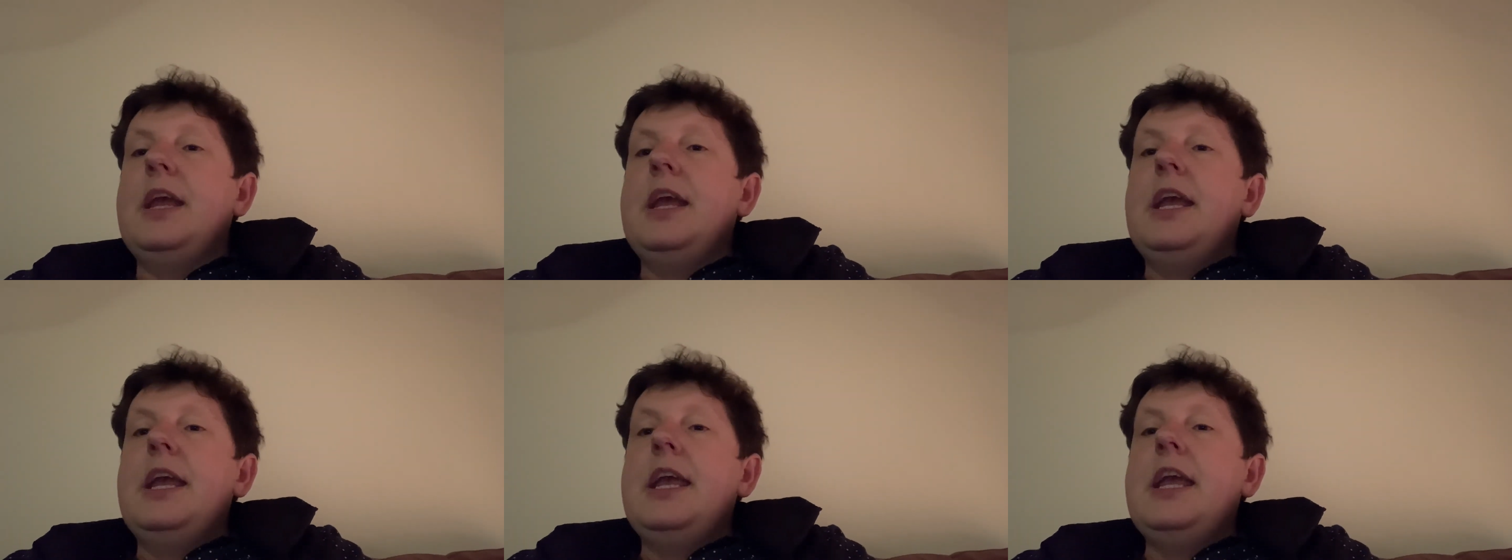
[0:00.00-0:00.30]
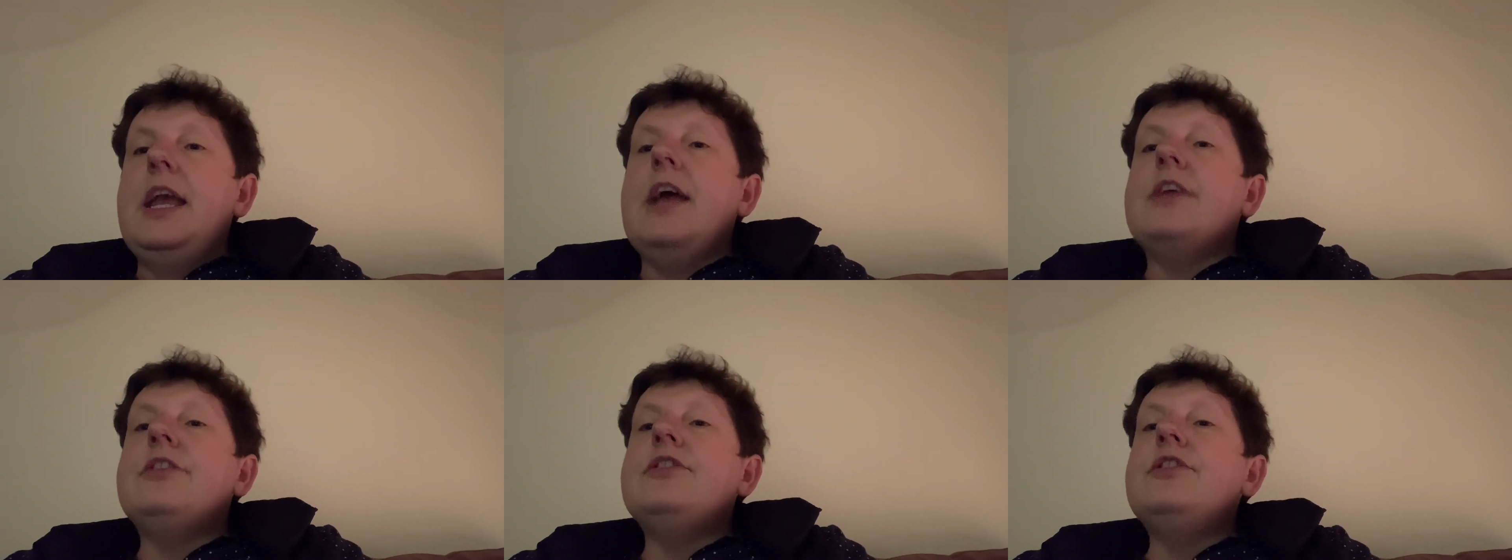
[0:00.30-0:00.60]

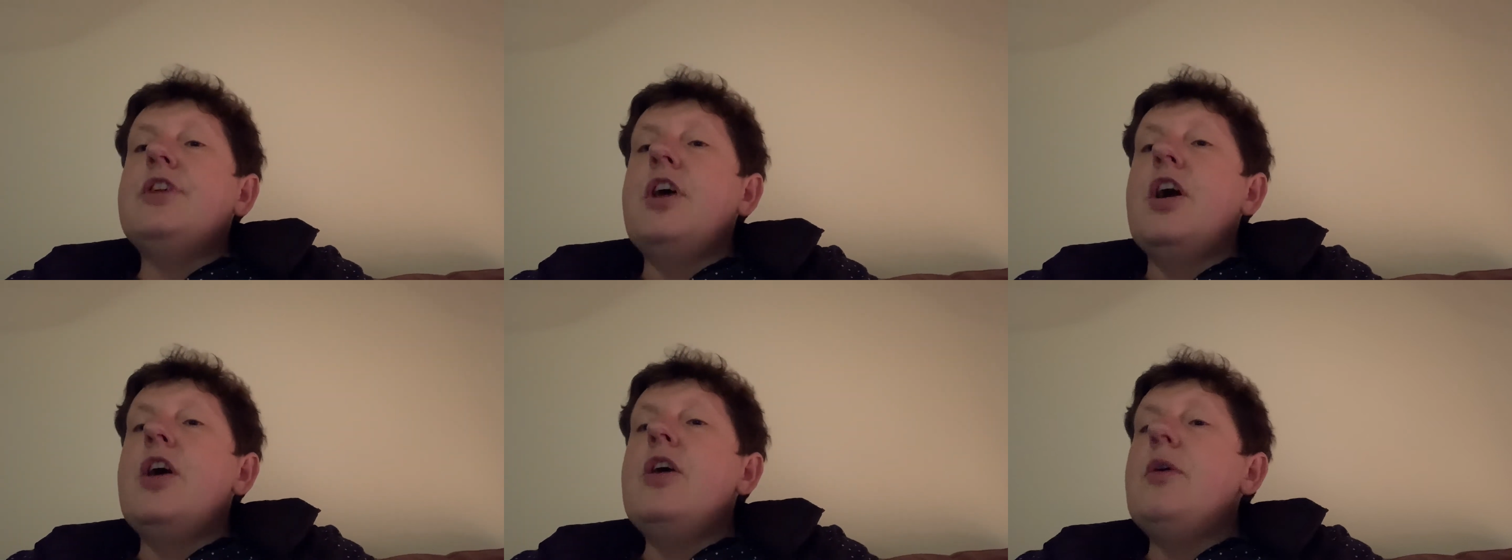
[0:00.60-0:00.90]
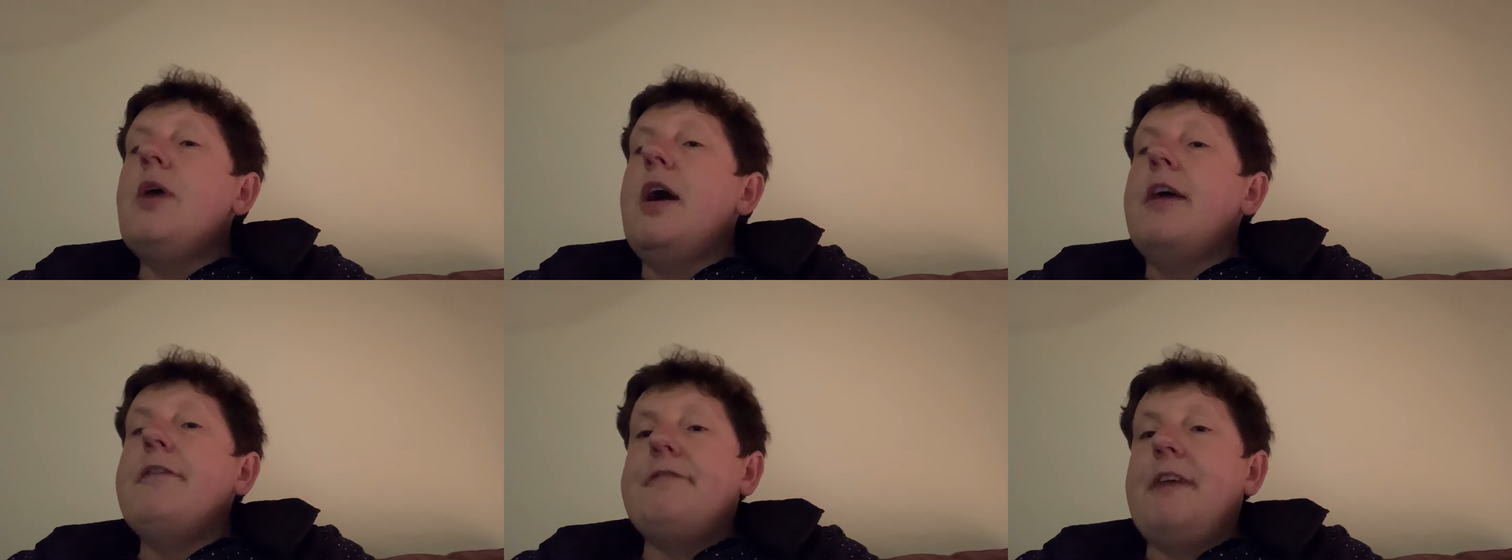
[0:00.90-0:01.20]
He has
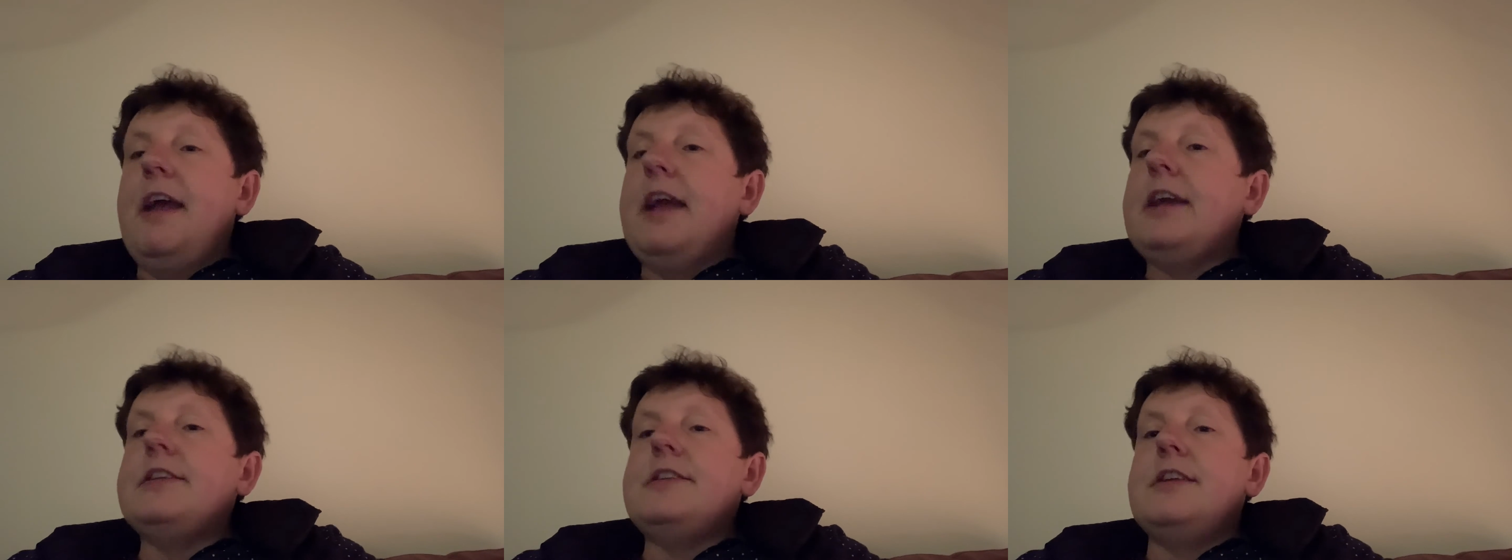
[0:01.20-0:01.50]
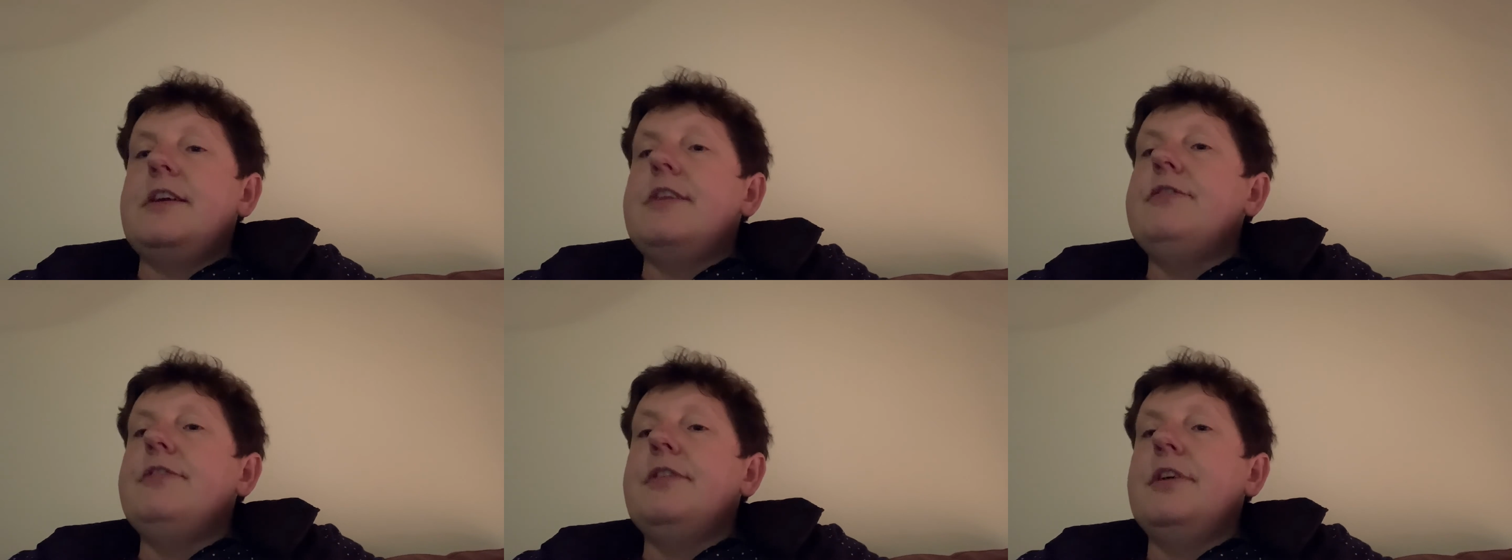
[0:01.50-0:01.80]
no
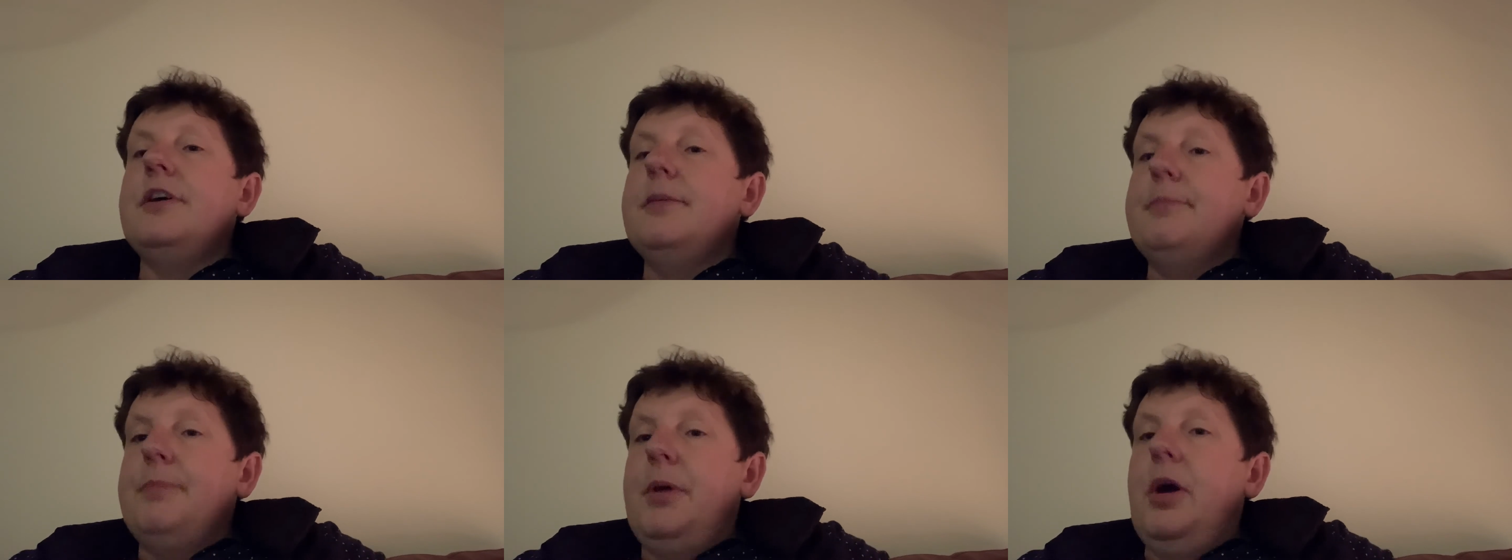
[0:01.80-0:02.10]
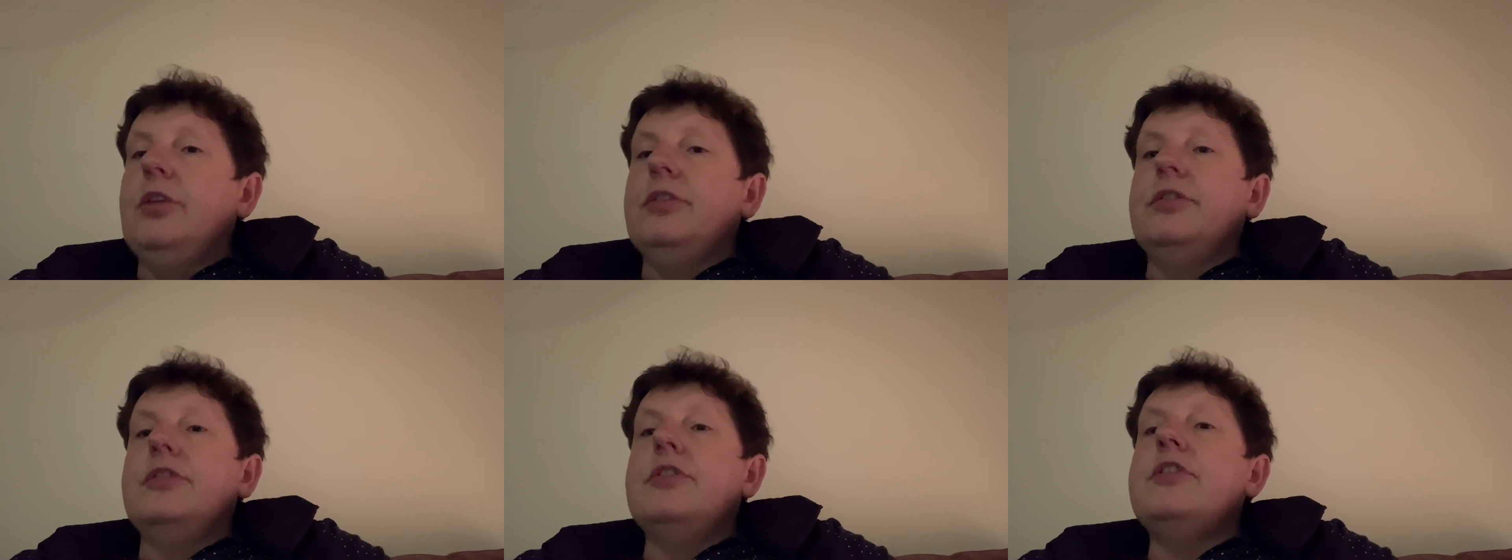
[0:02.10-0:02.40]
affective
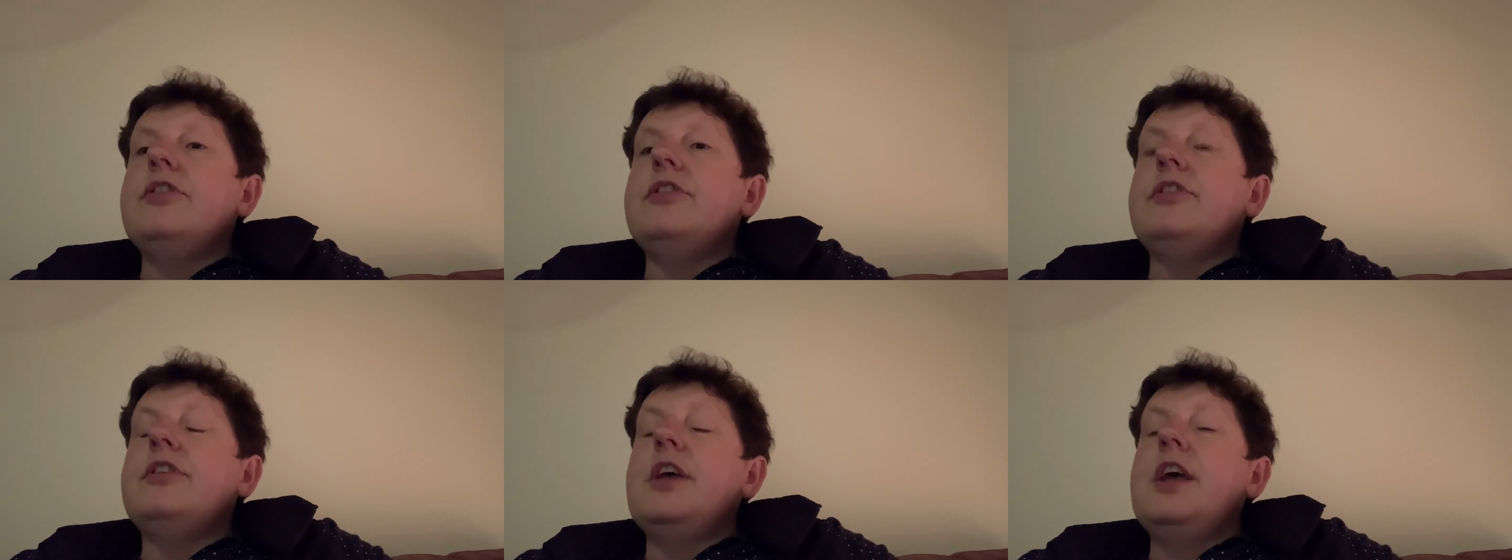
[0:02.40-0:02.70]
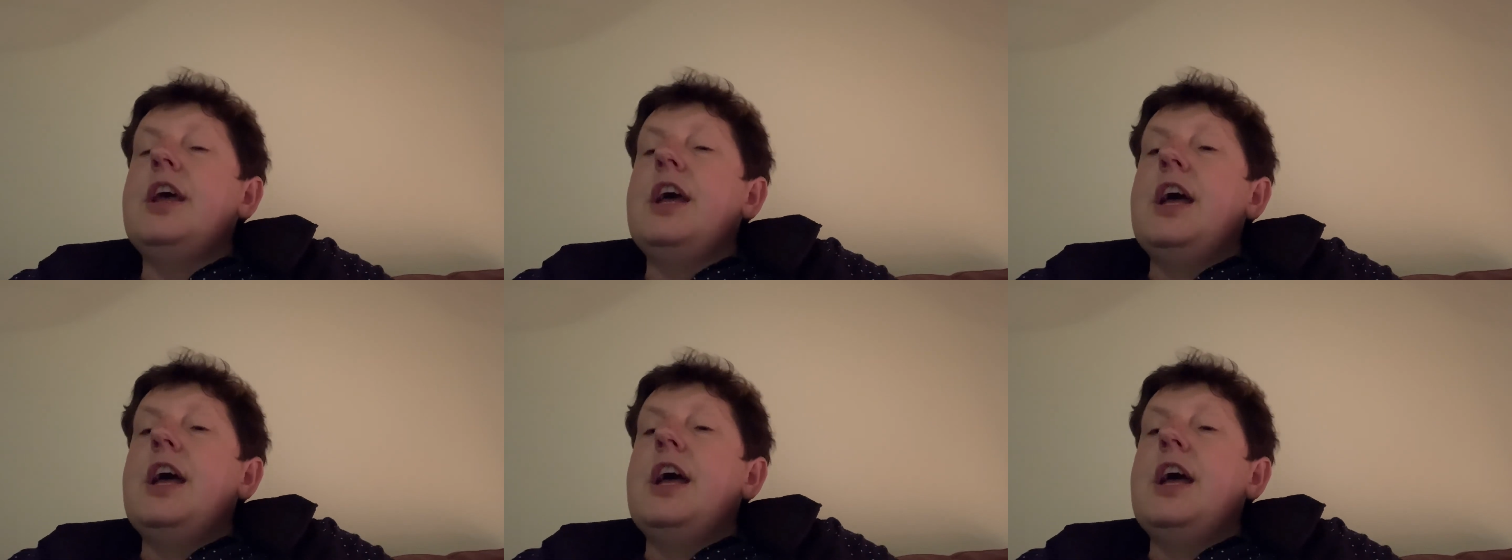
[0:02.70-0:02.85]
bonds.